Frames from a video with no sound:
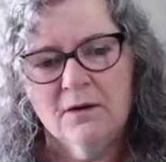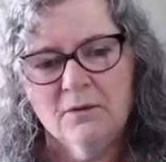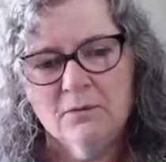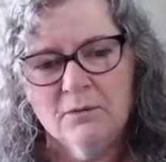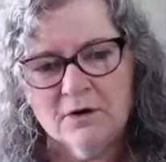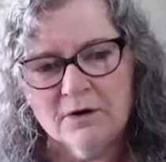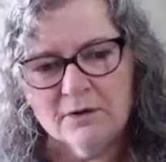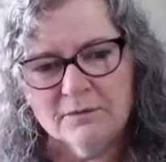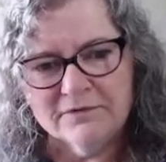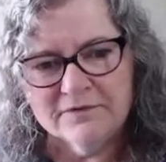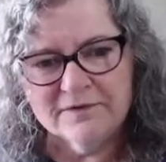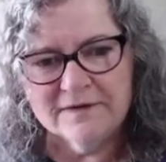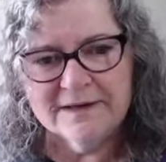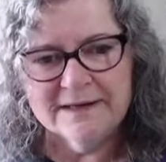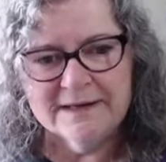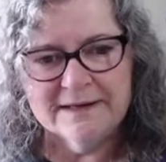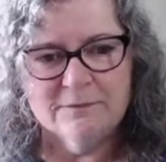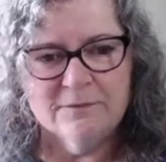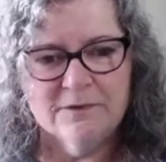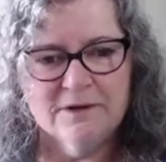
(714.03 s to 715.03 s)
What I'm
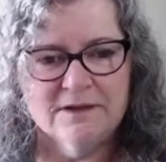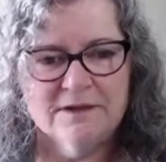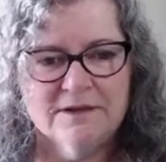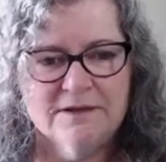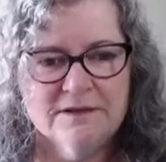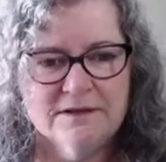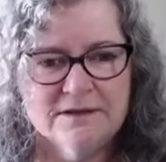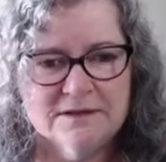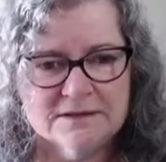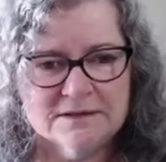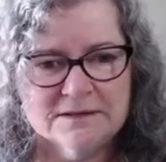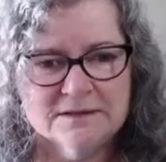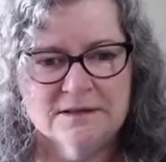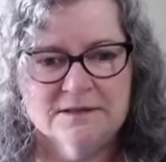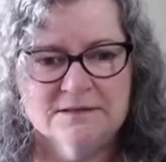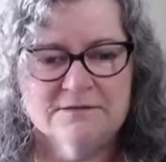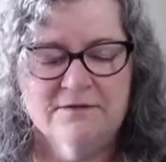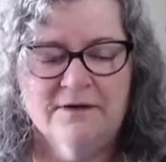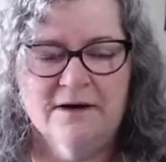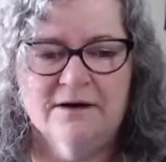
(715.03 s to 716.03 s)
feeling with this,
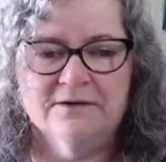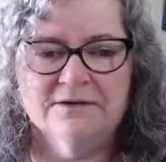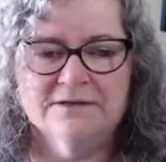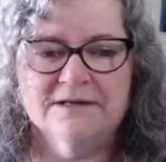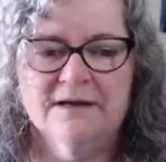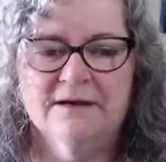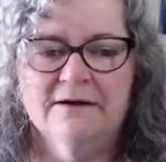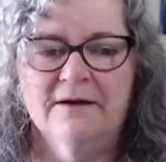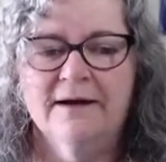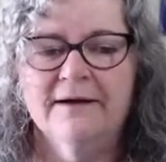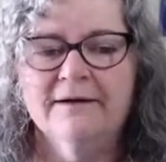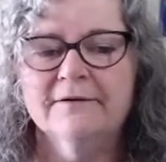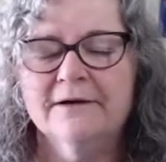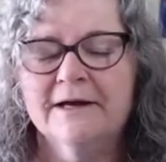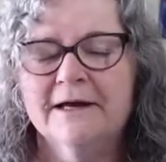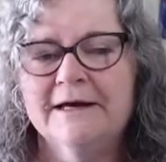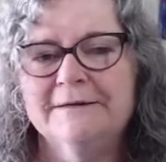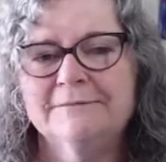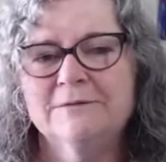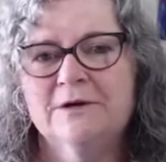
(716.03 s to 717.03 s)
as far as our
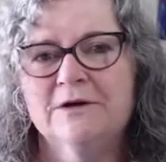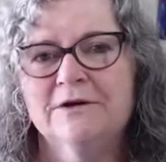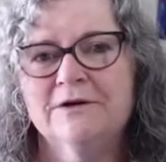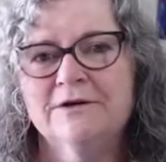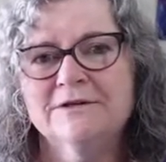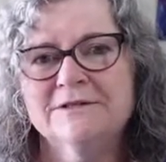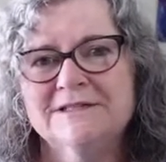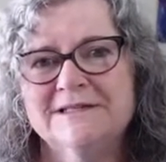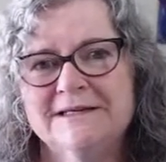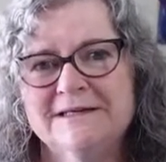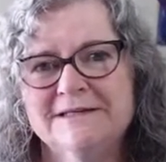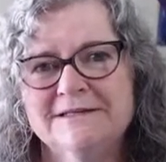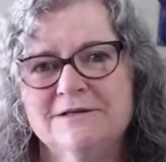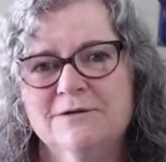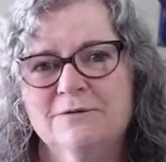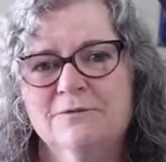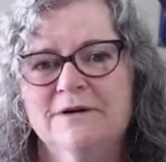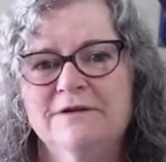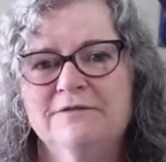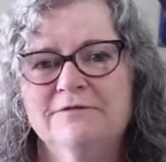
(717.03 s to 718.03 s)
outcome goes, is
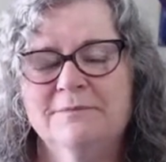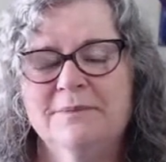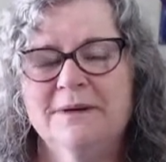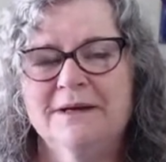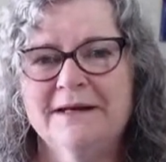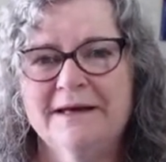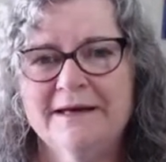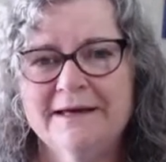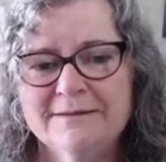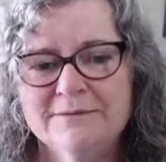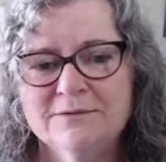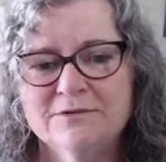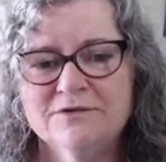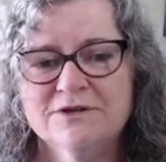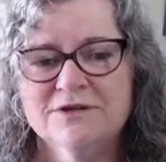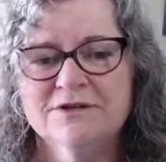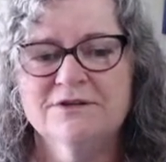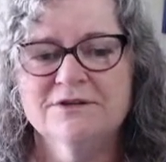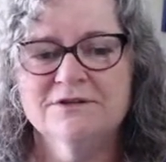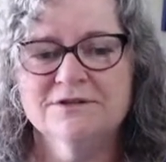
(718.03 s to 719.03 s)
that we've been able
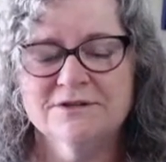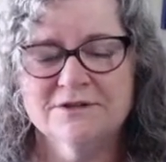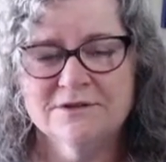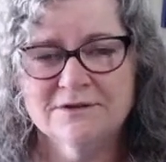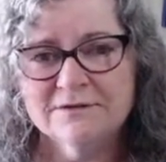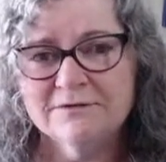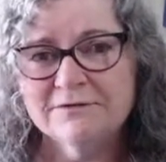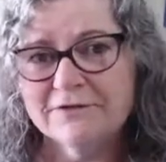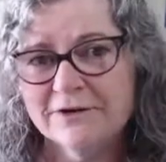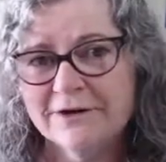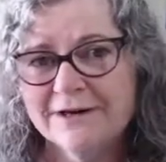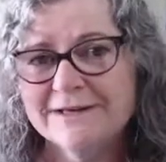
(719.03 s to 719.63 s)
to discern for